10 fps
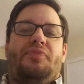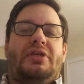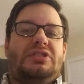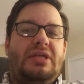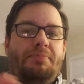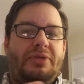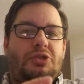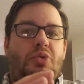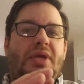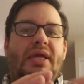to sit
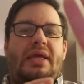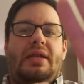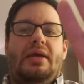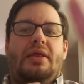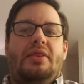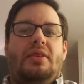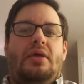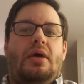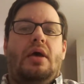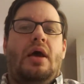between
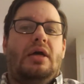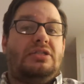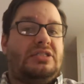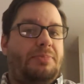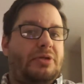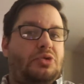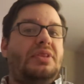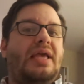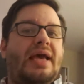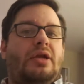
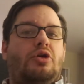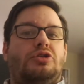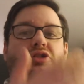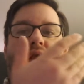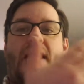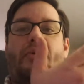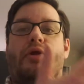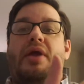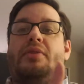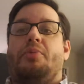the NCurses
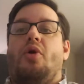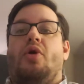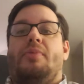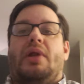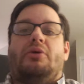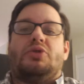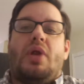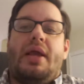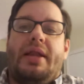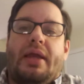library and the program that I was
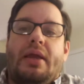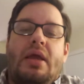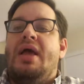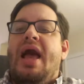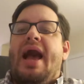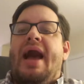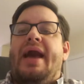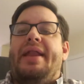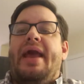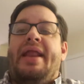writing,
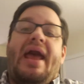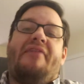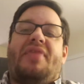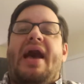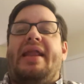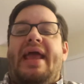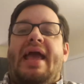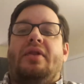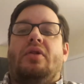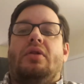and have that
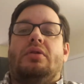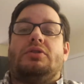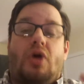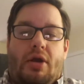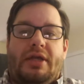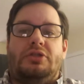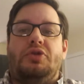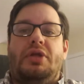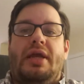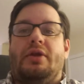handle talking to
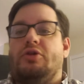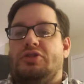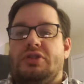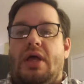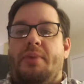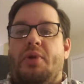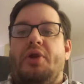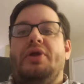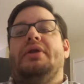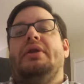the NCurses
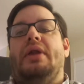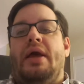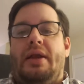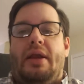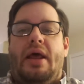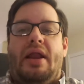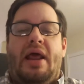library and